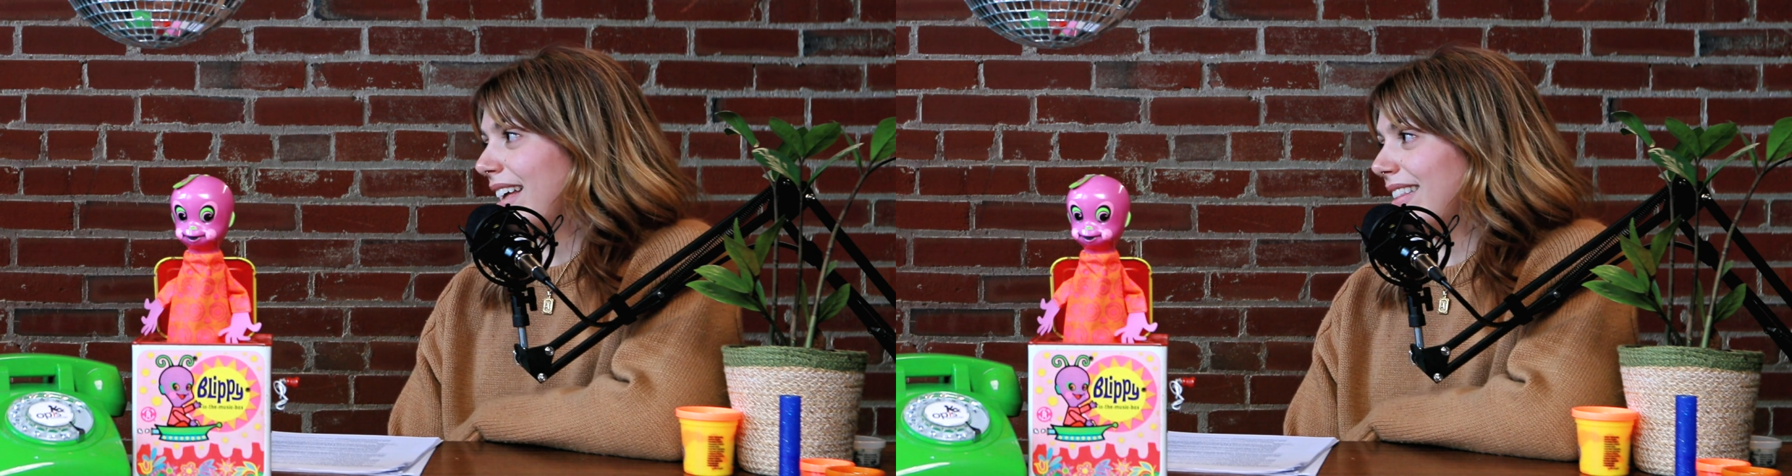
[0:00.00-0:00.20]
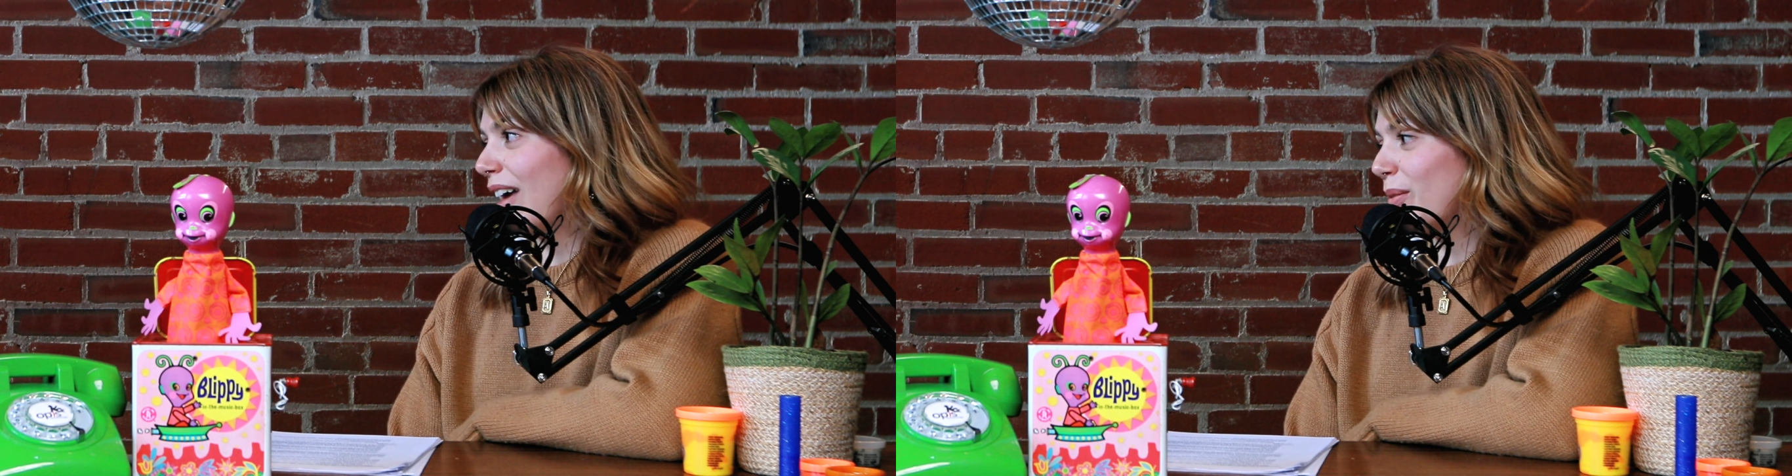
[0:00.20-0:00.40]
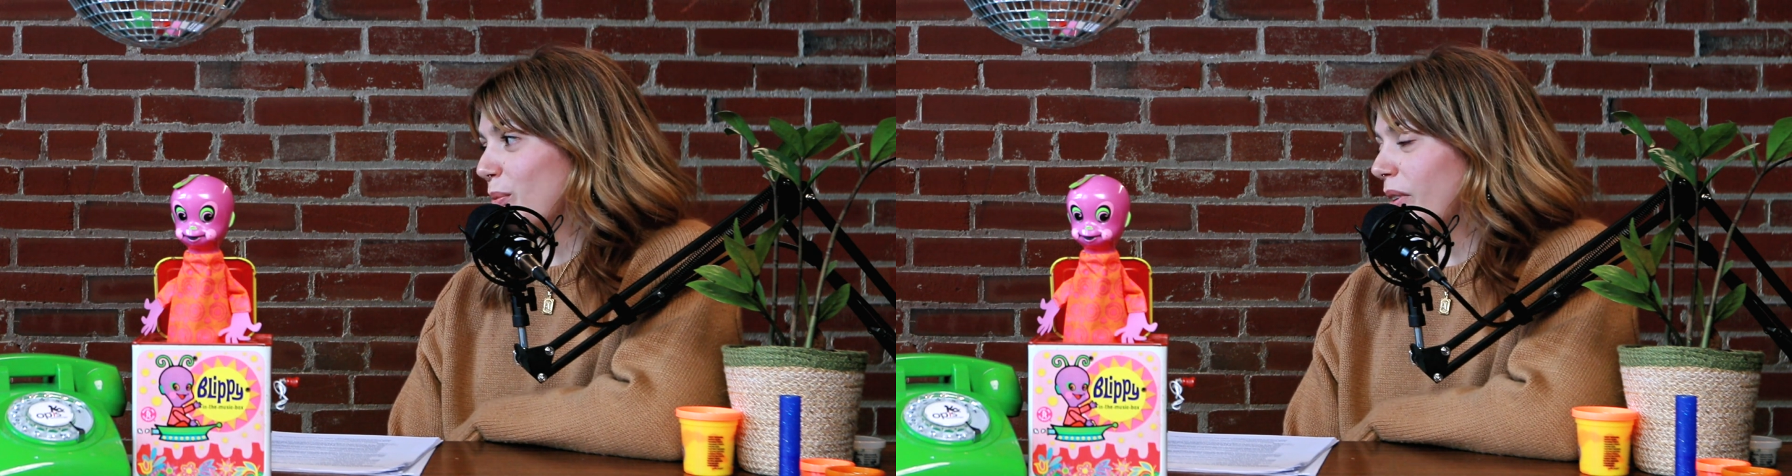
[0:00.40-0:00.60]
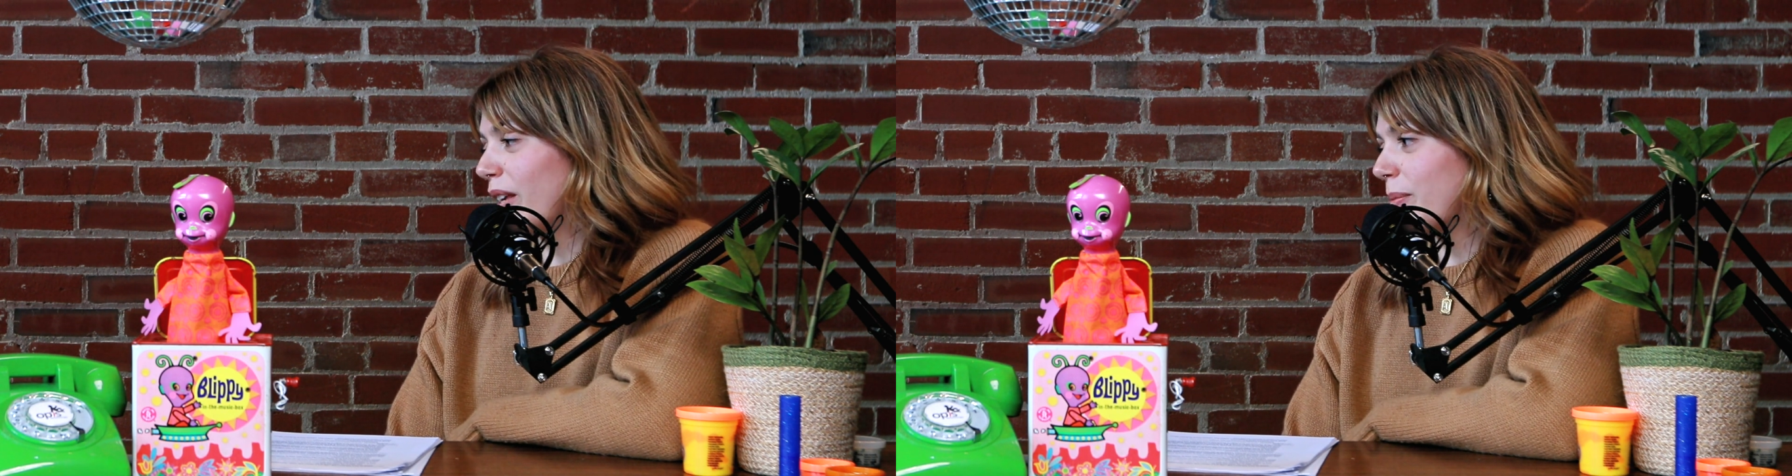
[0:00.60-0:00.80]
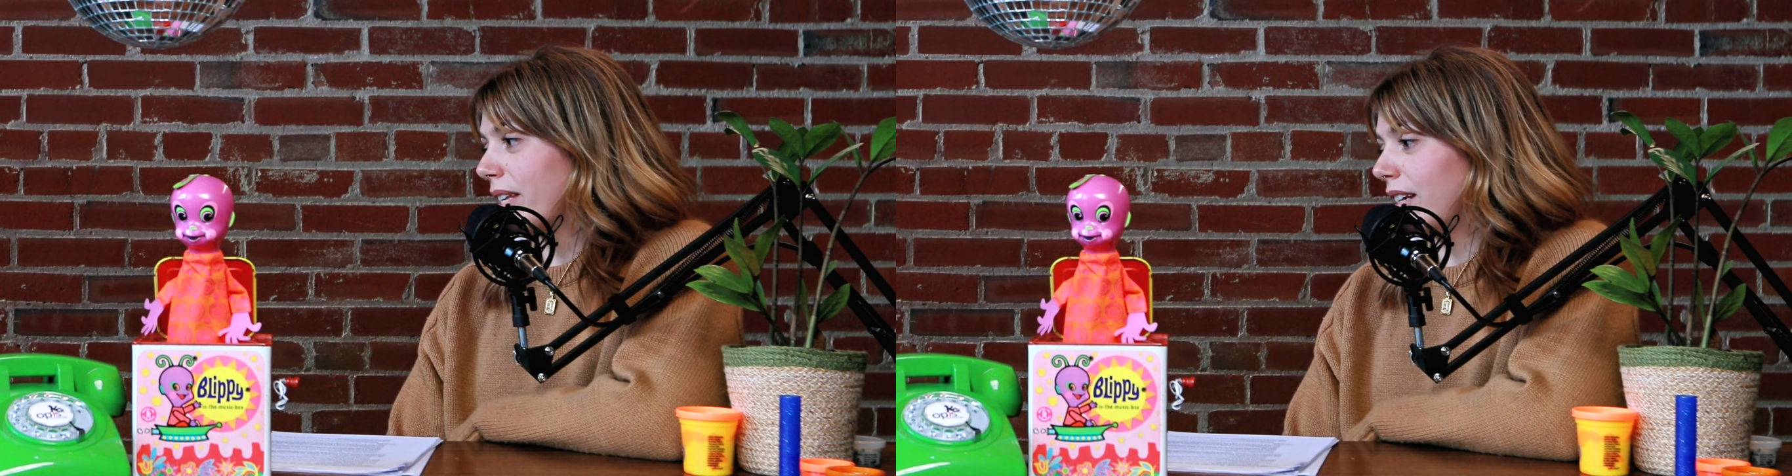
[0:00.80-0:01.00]
And that was really
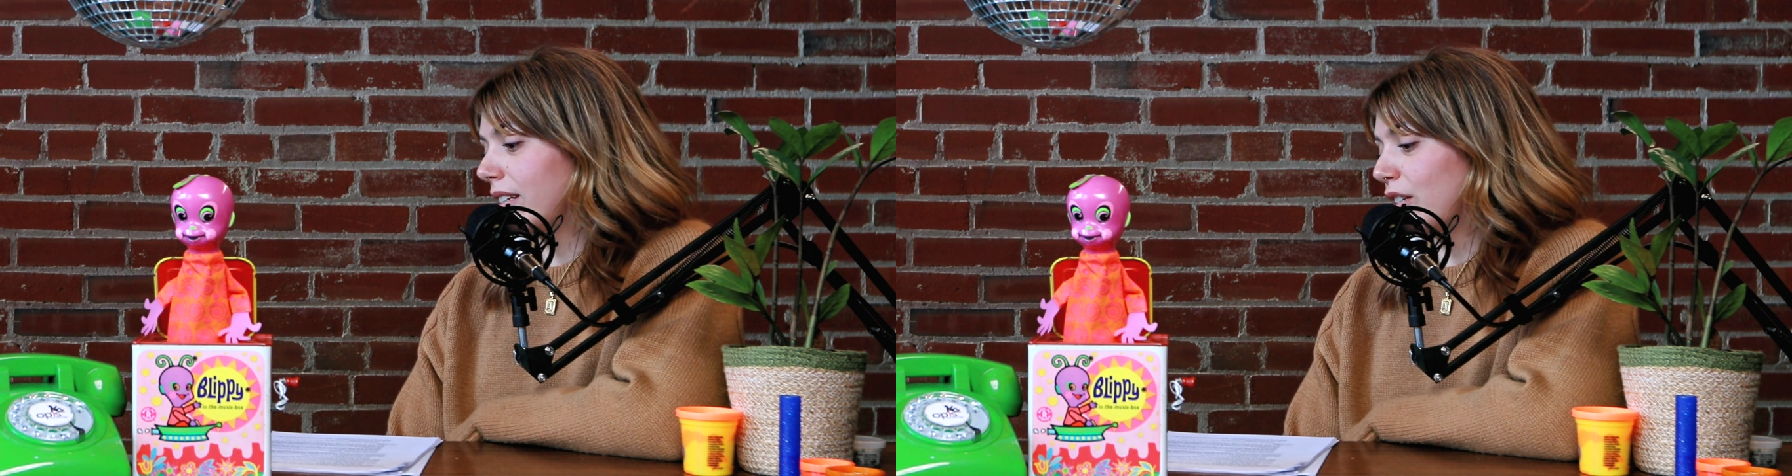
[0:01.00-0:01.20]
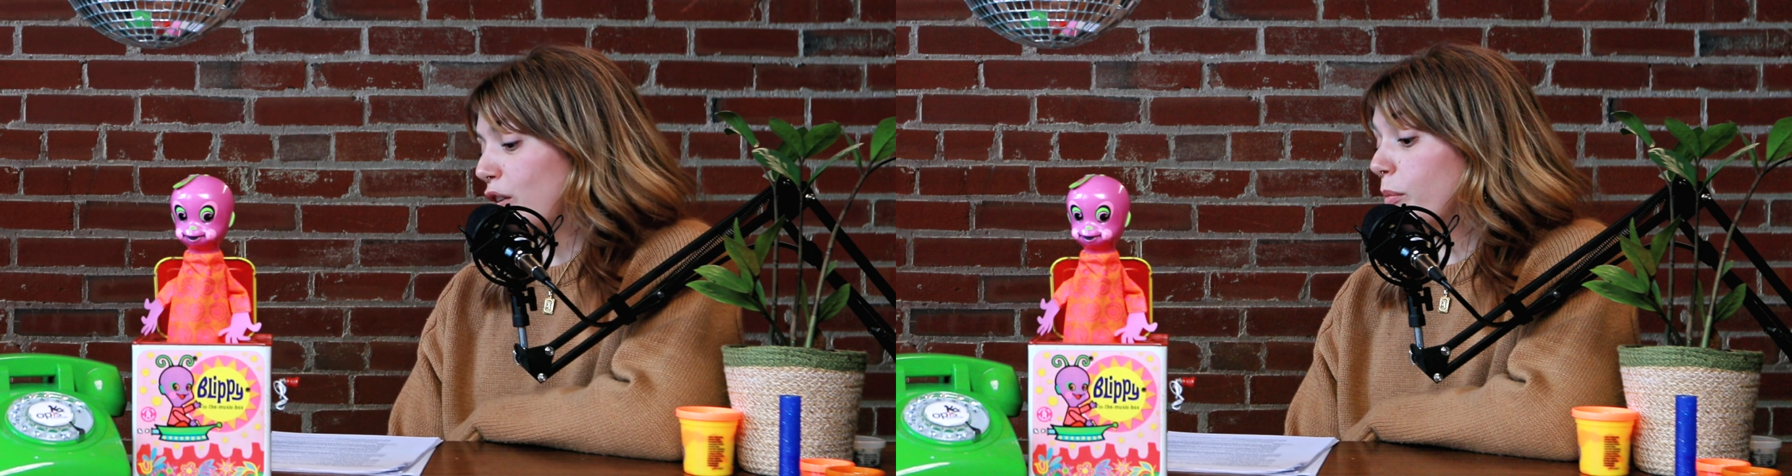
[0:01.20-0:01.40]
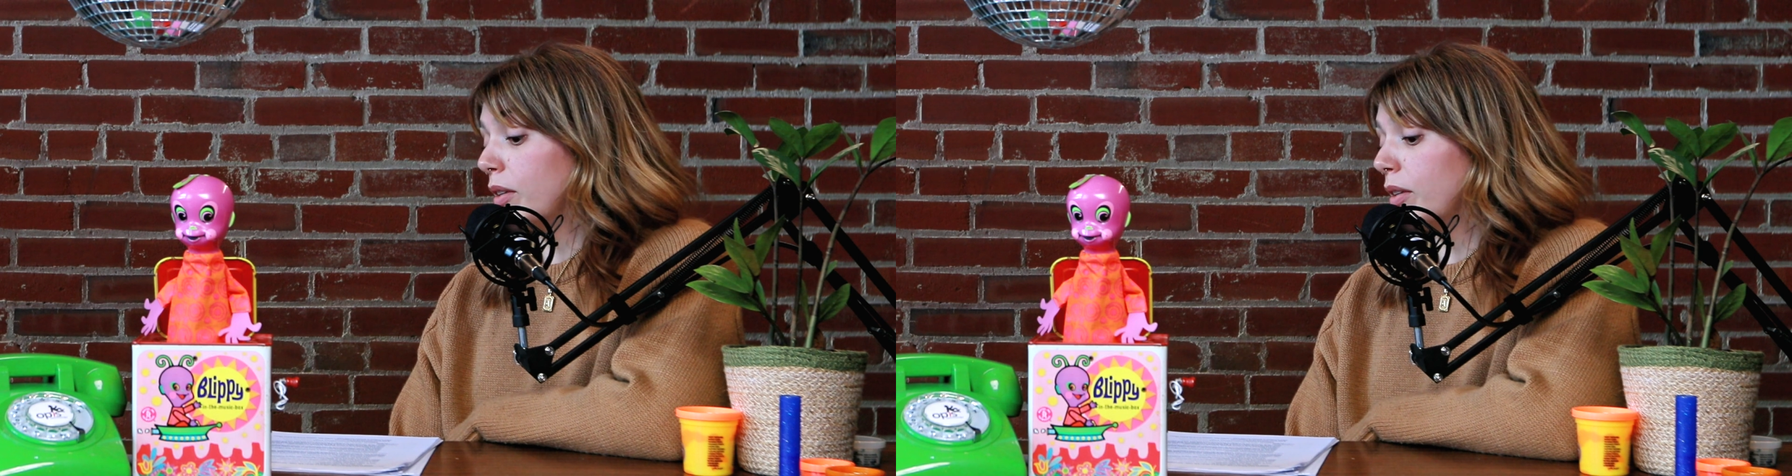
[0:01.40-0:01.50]
upsetting to you,